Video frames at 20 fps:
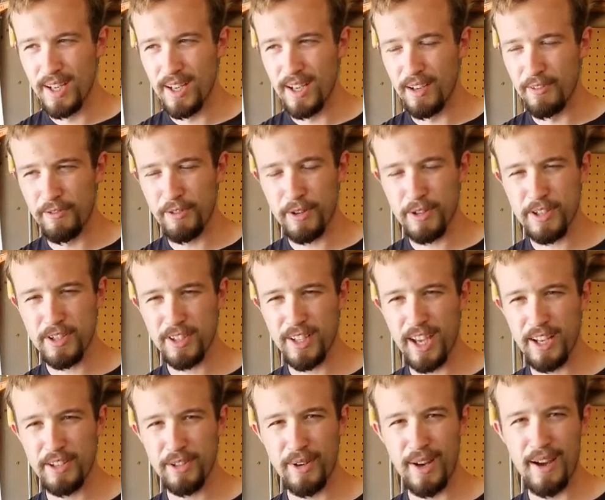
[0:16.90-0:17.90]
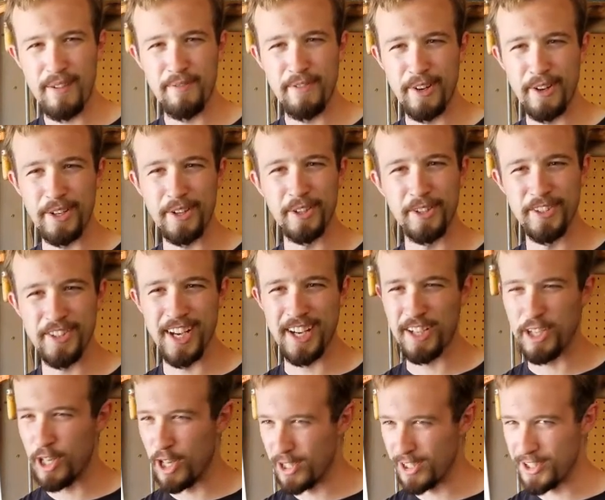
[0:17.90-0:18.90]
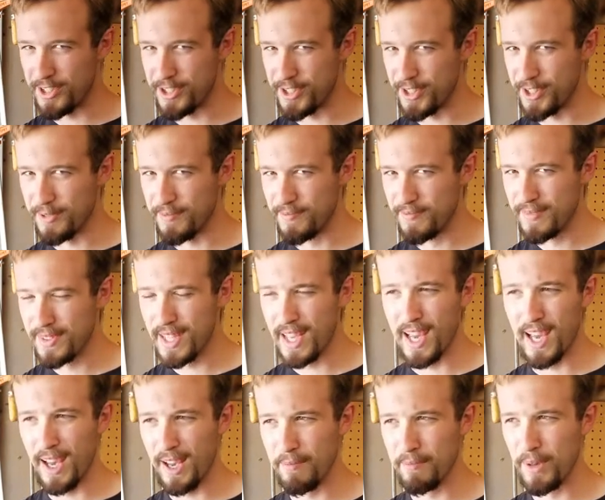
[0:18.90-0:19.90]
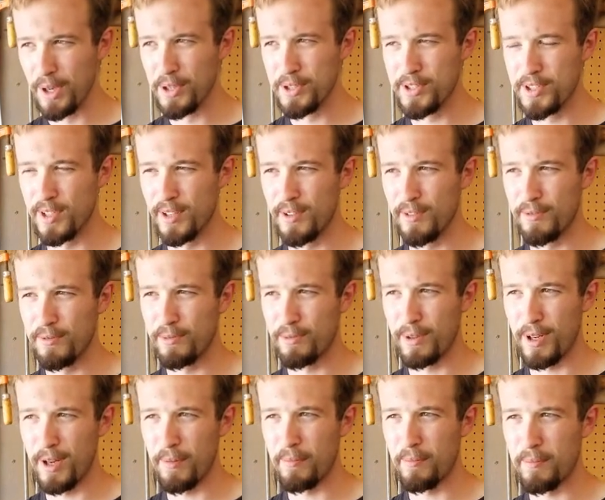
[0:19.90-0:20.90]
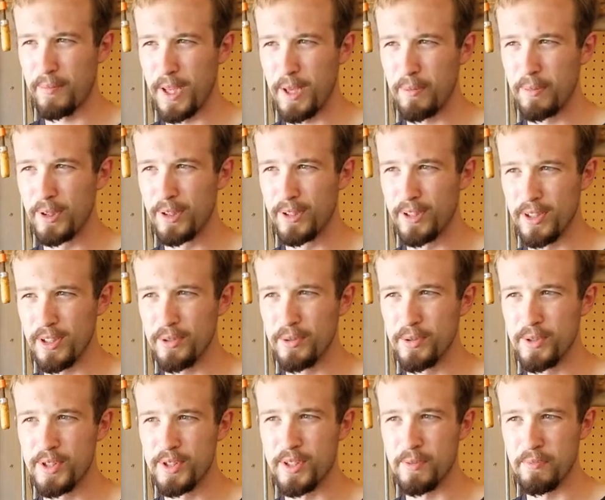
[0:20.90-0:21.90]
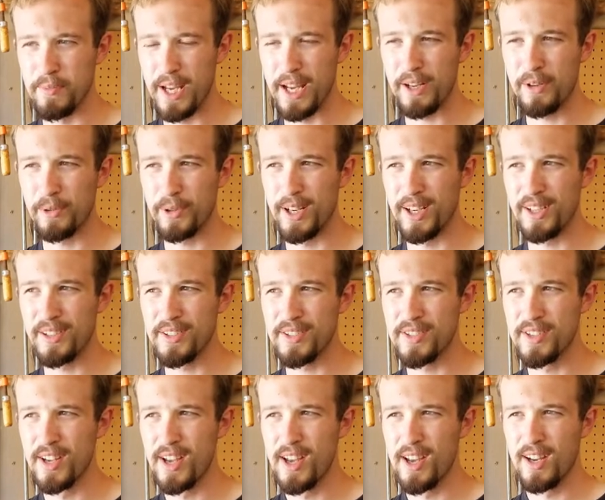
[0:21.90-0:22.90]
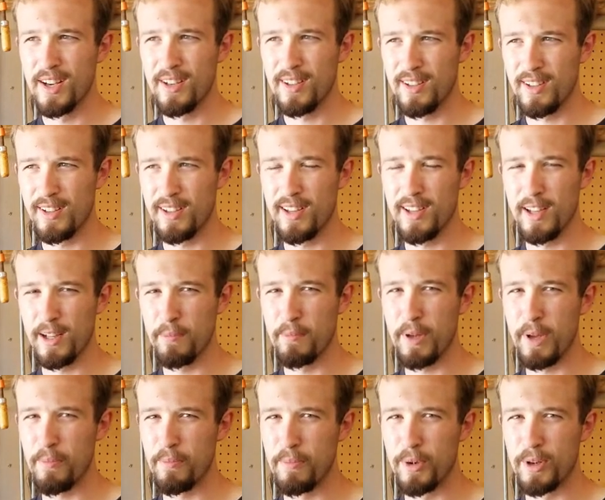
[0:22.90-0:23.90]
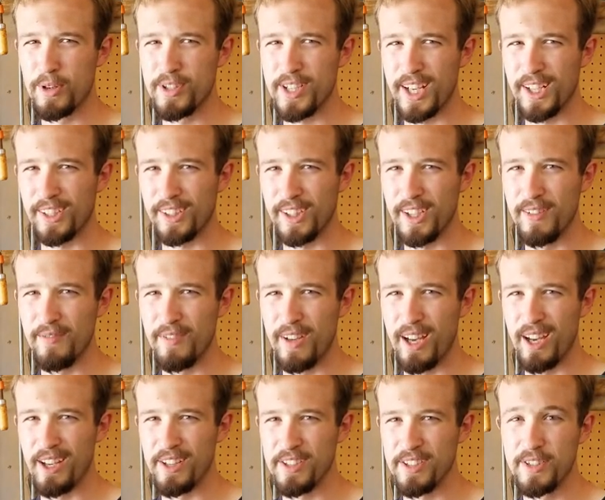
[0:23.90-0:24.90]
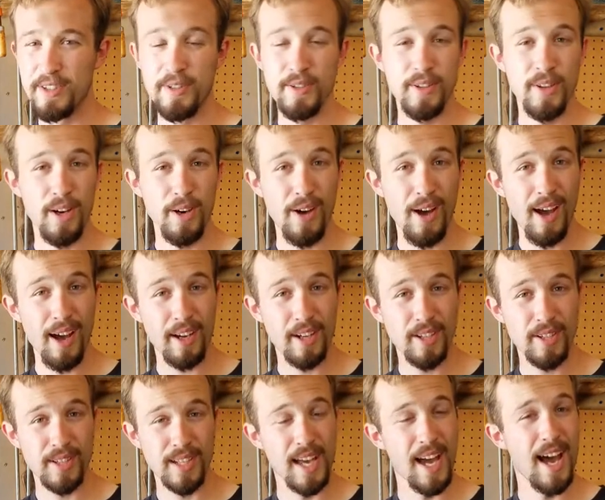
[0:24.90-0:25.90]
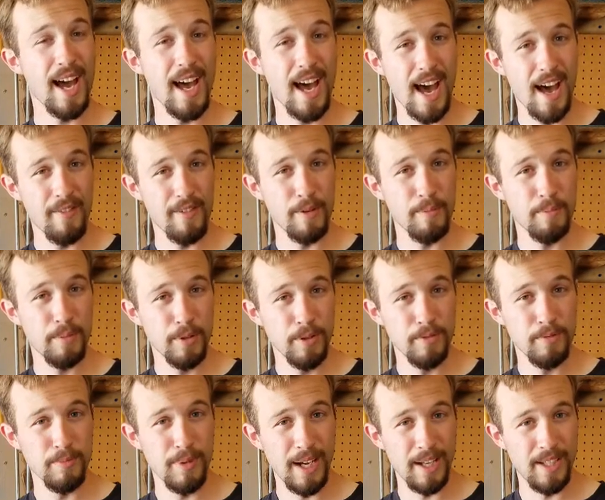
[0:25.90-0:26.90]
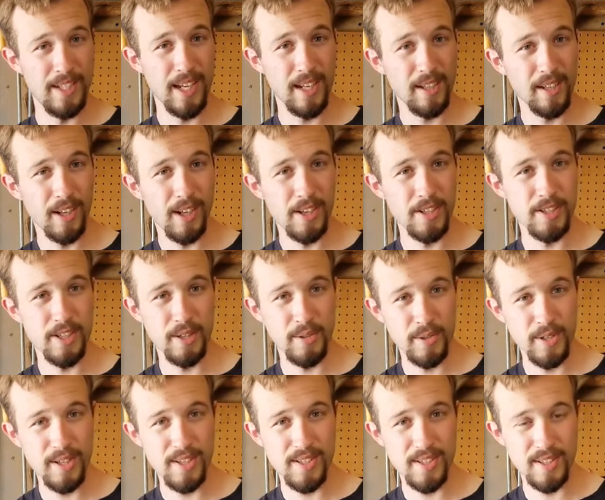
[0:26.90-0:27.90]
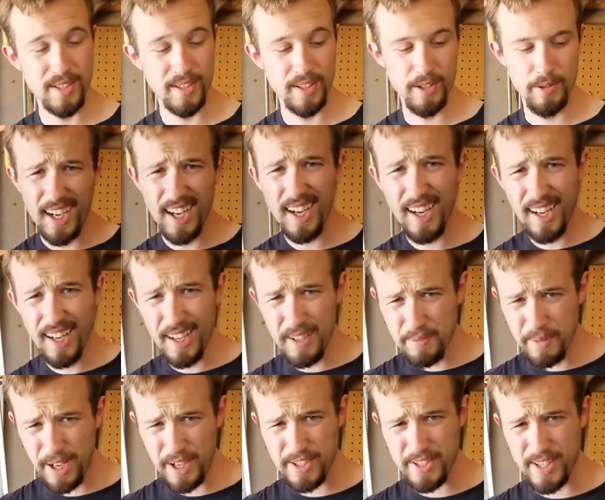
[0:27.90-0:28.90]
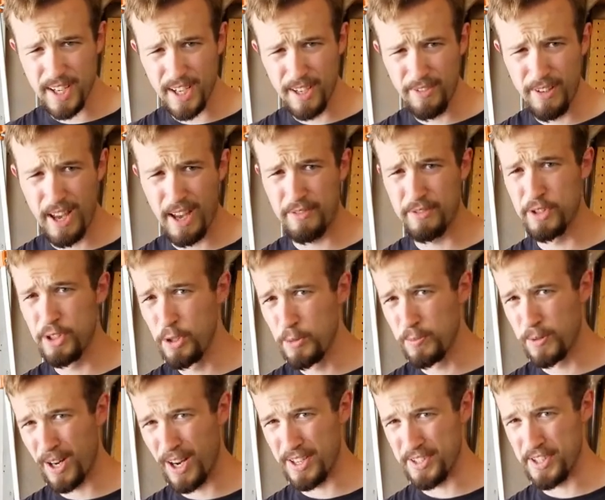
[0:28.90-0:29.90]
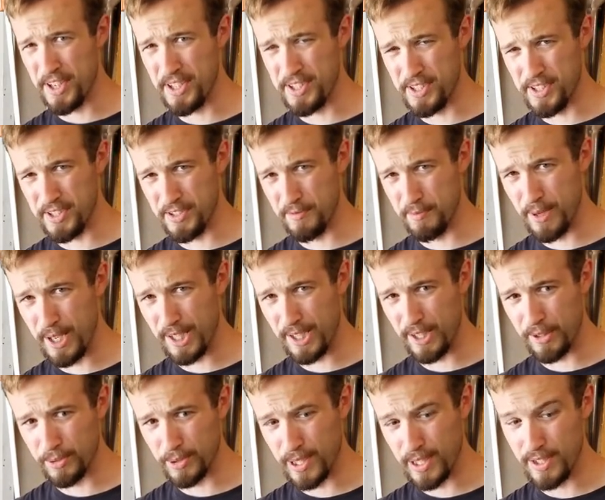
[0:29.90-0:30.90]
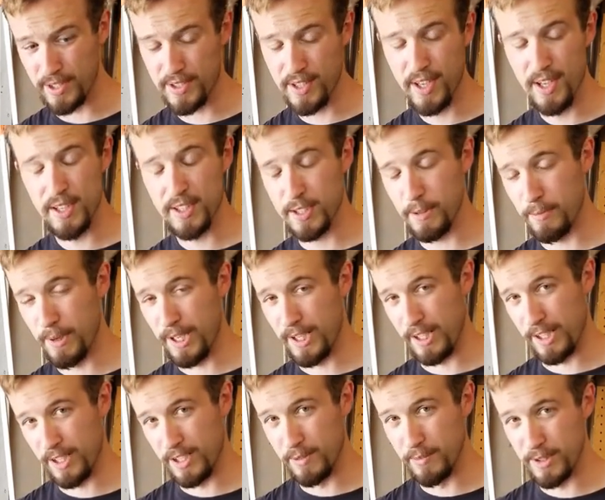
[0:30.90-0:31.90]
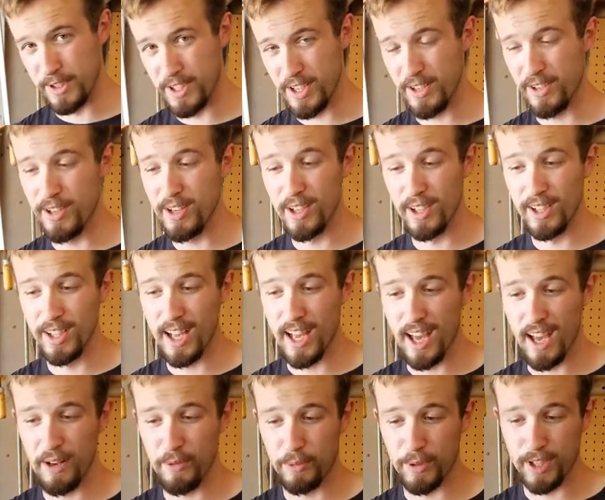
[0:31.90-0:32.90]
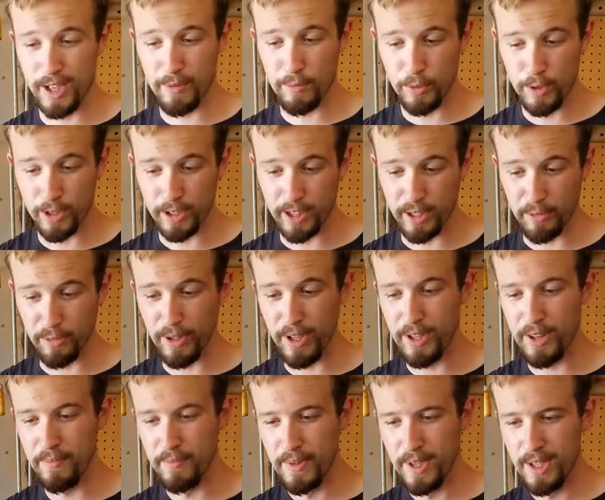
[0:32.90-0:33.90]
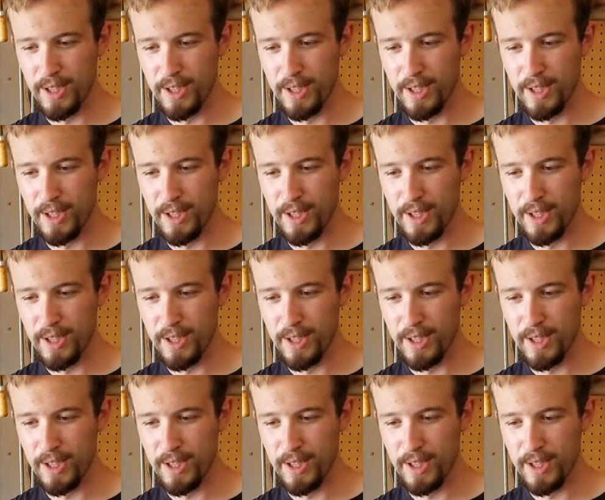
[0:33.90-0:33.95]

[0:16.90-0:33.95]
Unfortunately, I don't have very good technology. And most of what people use to make rings, a little bit more technically advanced. Though actually I have improved my technology recently. I myself have two processes of making rings, depending on the material and what I'm working with.